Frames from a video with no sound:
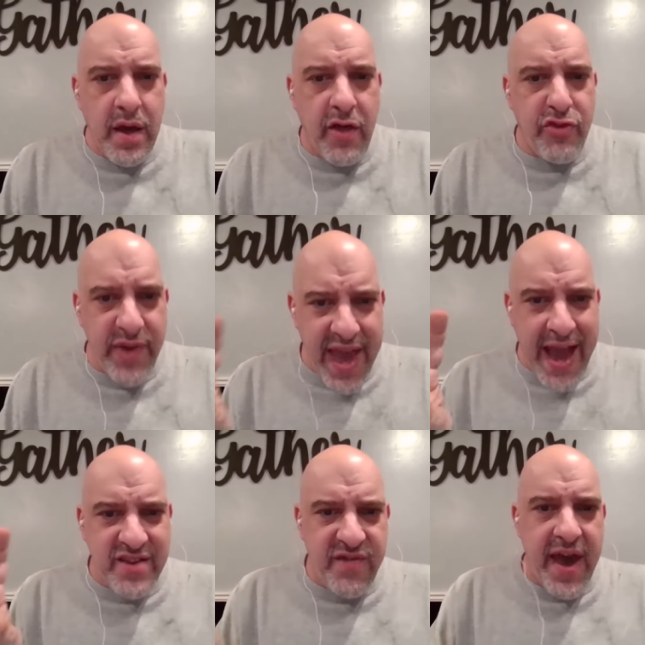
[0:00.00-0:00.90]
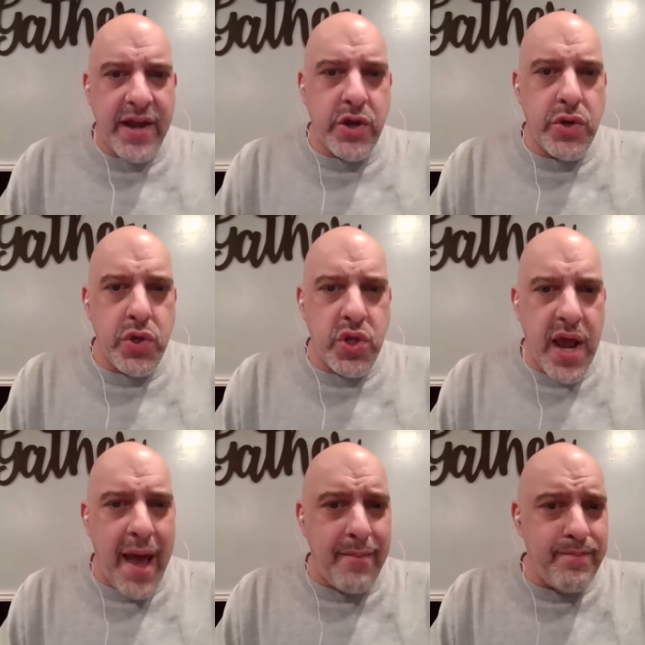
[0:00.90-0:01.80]
Uh, three X factors
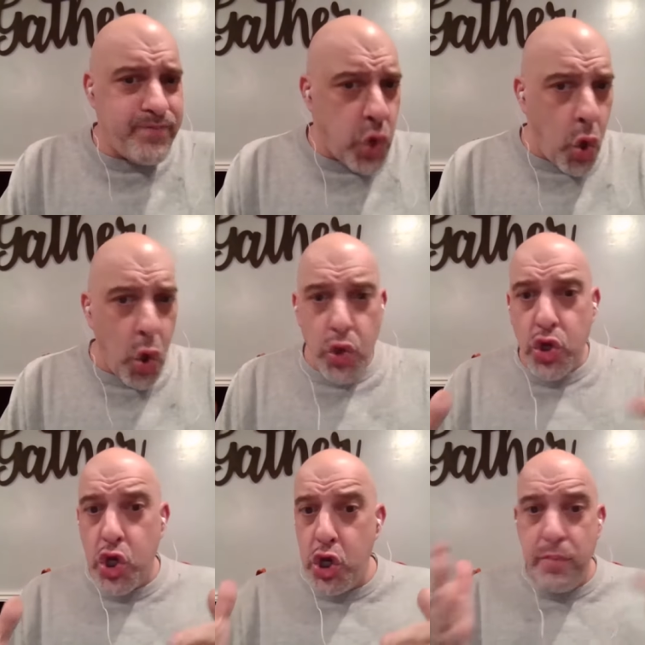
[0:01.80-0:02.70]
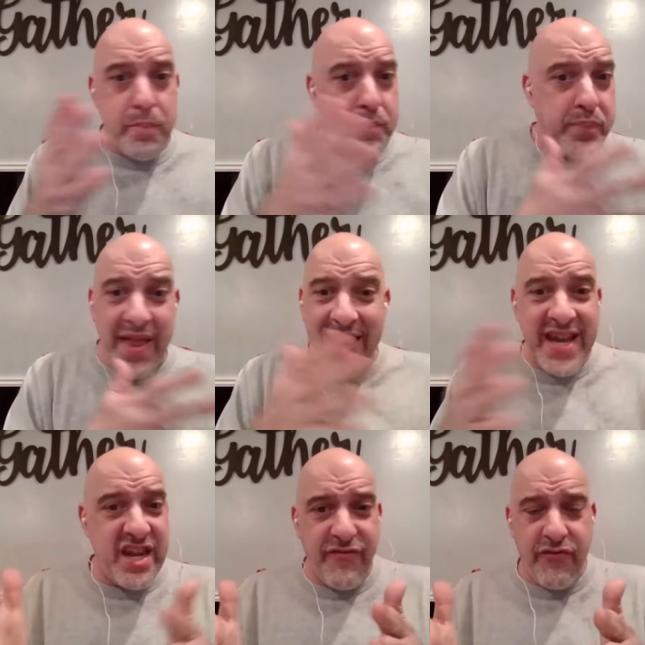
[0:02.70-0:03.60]
that I'm told could play
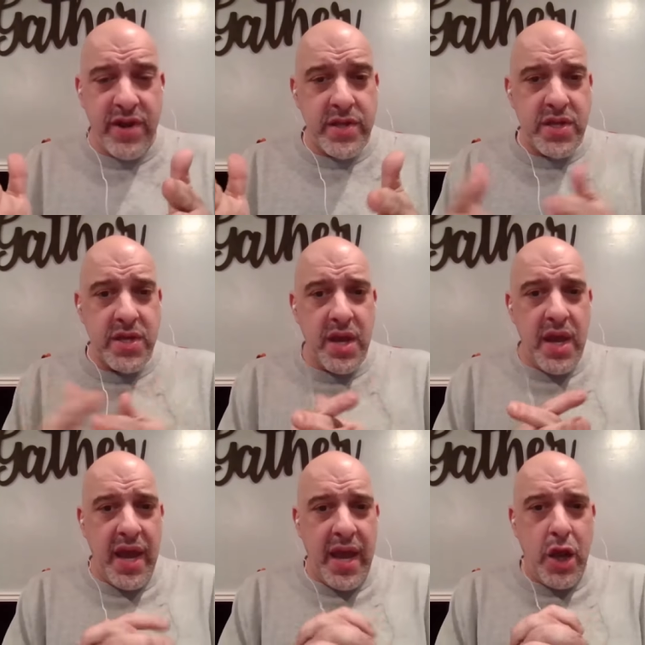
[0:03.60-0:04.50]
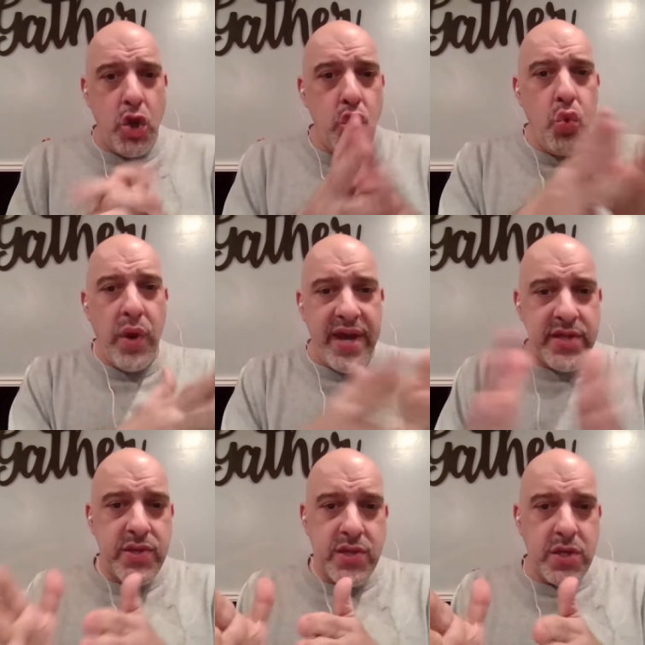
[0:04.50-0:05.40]
a difference in who
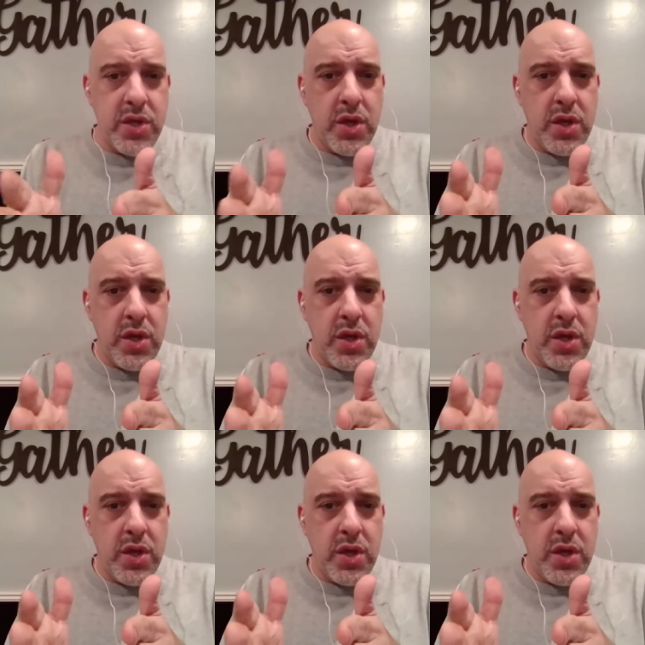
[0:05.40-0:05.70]
wins